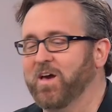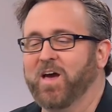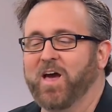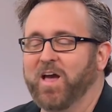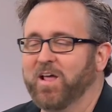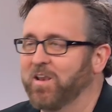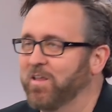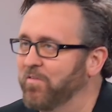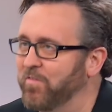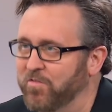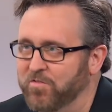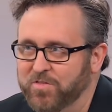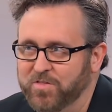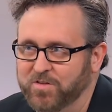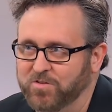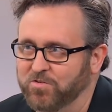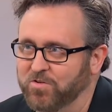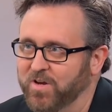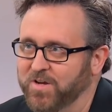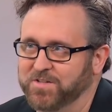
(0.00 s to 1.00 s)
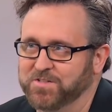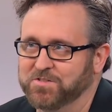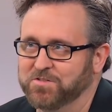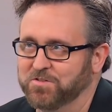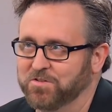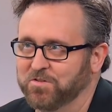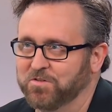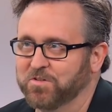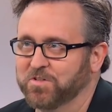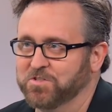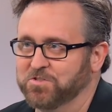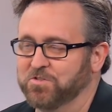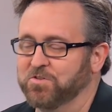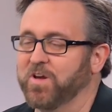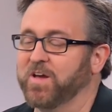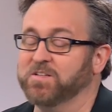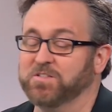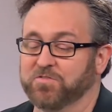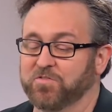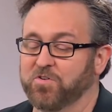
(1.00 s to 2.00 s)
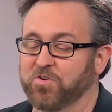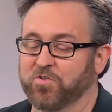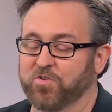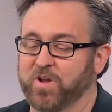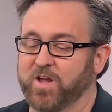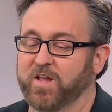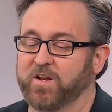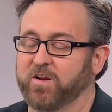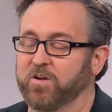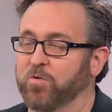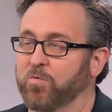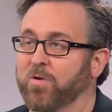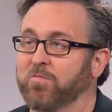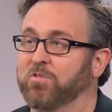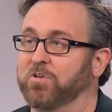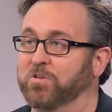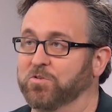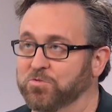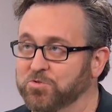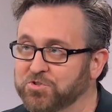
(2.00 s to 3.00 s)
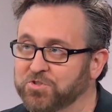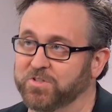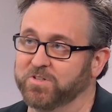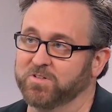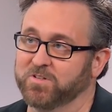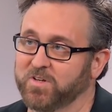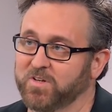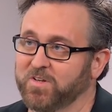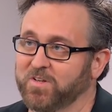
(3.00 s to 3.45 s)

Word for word: I love everything you guys do, because you guys have created a revolution,